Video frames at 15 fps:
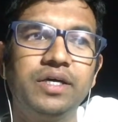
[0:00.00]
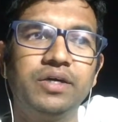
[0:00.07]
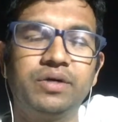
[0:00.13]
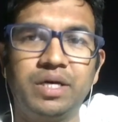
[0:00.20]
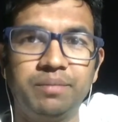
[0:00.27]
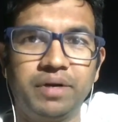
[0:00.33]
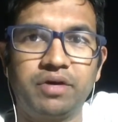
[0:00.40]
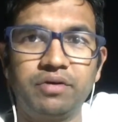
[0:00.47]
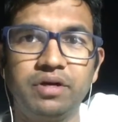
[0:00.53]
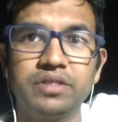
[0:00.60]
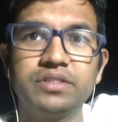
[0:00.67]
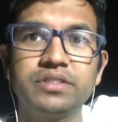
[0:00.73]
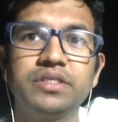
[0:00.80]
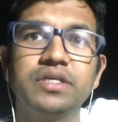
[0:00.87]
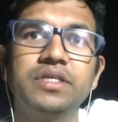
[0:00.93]
come
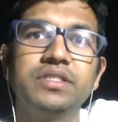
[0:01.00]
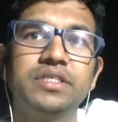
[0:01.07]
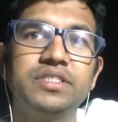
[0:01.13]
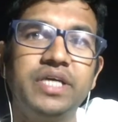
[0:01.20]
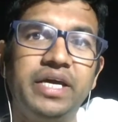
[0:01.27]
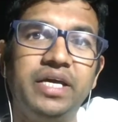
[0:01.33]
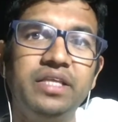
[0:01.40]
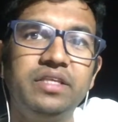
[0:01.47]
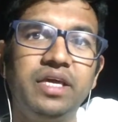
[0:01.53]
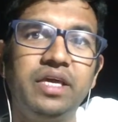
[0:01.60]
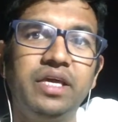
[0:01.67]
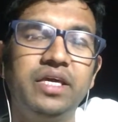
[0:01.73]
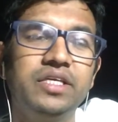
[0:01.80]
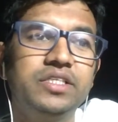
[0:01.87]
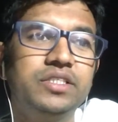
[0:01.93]
across. The second thing
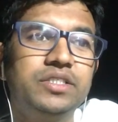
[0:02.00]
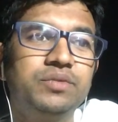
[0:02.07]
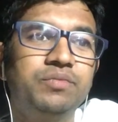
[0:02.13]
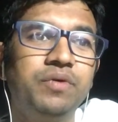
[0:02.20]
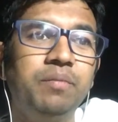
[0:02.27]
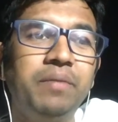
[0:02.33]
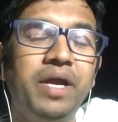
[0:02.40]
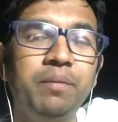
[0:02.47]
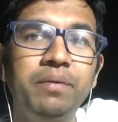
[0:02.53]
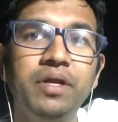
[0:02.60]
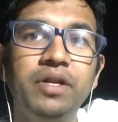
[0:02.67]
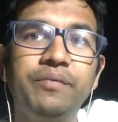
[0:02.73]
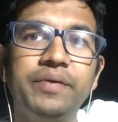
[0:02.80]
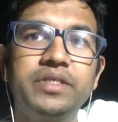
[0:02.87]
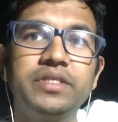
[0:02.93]
is we might be
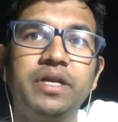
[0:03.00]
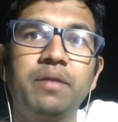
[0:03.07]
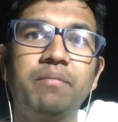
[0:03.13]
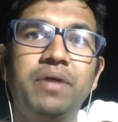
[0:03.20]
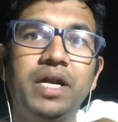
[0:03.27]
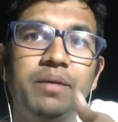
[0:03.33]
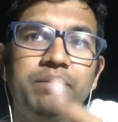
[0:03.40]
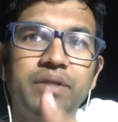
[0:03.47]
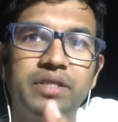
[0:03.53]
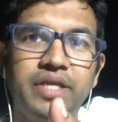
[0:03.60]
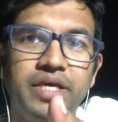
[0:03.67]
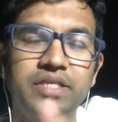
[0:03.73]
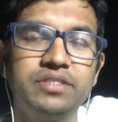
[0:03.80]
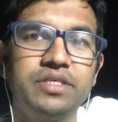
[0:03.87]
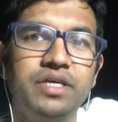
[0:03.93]
interested in multiple
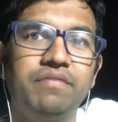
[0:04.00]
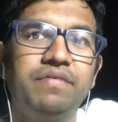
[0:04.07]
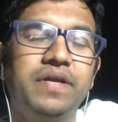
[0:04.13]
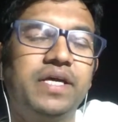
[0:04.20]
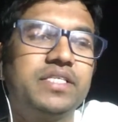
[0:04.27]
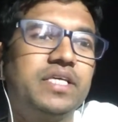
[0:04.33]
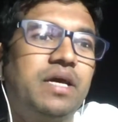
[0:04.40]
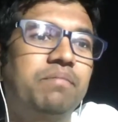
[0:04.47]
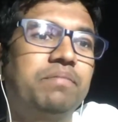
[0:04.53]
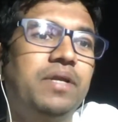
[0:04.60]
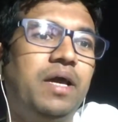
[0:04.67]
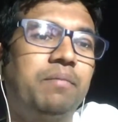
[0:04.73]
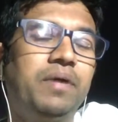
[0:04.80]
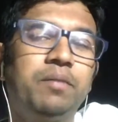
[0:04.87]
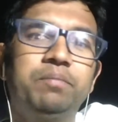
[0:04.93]
things. Say, for example,
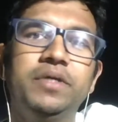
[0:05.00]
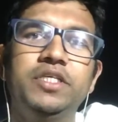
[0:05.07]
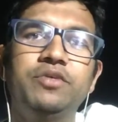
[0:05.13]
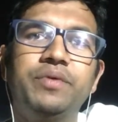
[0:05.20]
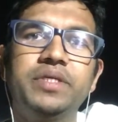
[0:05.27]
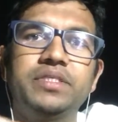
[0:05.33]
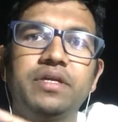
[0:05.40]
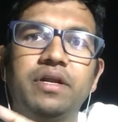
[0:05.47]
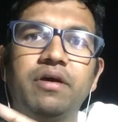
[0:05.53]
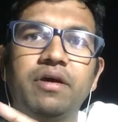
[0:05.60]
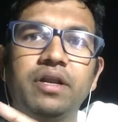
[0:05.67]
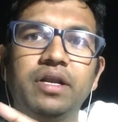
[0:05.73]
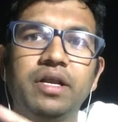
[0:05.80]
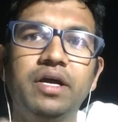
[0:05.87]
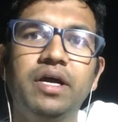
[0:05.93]
I might be interested
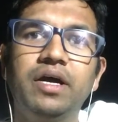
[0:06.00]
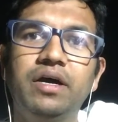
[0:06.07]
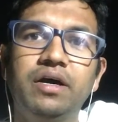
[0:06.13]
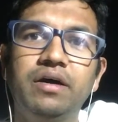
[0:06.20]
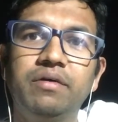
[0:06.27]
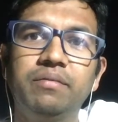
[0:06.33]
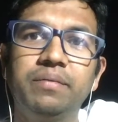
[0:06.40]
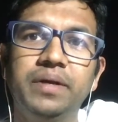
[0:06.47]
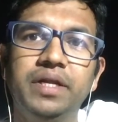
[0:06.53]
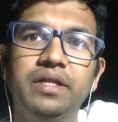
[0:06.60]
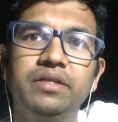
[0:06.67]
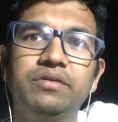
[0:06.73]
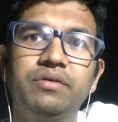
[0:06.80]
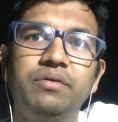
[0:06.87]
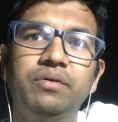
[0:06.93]
on
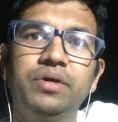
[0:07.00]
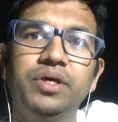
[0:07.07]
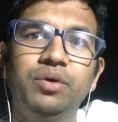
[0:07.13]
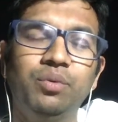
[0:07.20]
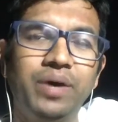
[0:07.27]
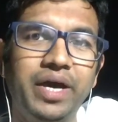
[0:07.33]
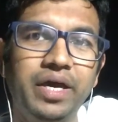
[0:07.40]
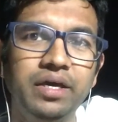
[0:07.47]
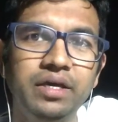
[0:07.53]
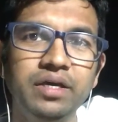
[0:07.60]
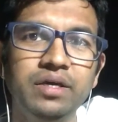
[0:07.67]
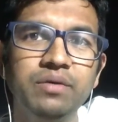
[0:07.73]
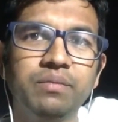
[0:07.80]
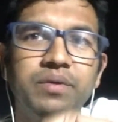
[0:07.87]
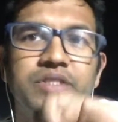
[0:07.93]
reading through UI,
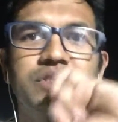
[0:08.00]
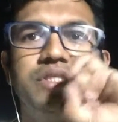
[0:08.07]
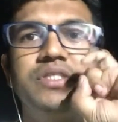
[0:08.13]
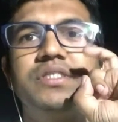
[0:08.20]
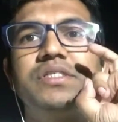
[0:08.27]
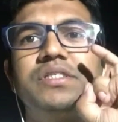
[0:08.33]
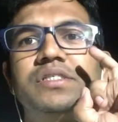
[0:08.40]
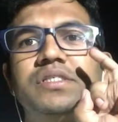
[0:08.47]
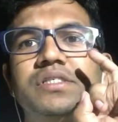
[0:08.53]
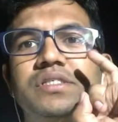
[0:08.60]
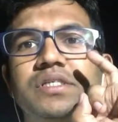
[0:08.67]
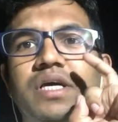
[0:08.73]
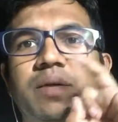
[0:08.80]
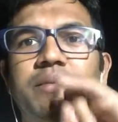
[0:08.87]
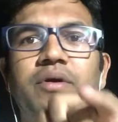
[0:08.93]
which
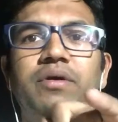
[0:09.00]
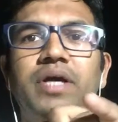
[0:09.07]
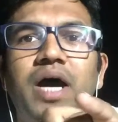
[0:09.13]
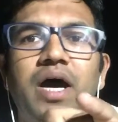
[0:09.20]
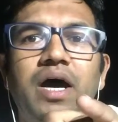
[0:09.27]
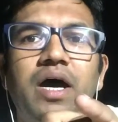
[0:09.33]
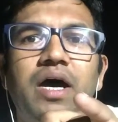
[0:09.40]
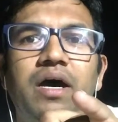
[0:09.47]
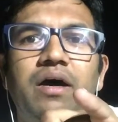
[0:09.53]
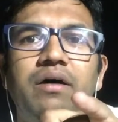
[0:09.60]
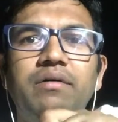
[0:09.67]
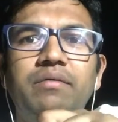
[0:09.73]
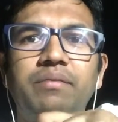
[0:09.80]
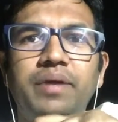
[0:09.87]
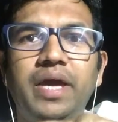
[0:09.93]
is about
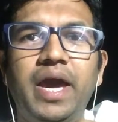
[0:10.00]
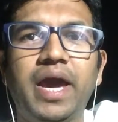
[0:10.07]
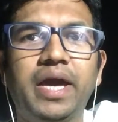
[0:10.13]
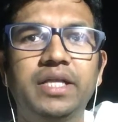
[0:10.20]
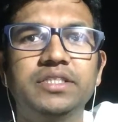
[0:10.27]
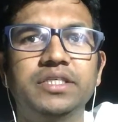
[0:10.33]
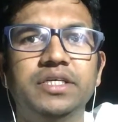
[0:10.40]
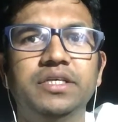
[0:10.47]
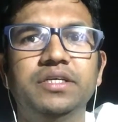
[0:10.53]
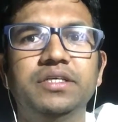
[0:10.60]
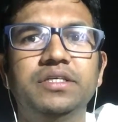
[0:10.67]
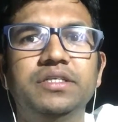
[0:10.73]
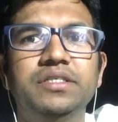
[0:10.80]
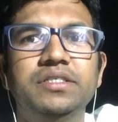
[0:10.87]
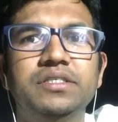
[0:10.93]
React
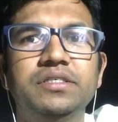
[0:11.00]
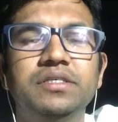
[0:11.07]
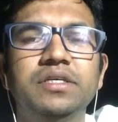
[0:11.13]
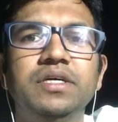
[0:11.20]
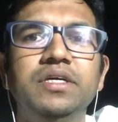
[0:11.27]
JS,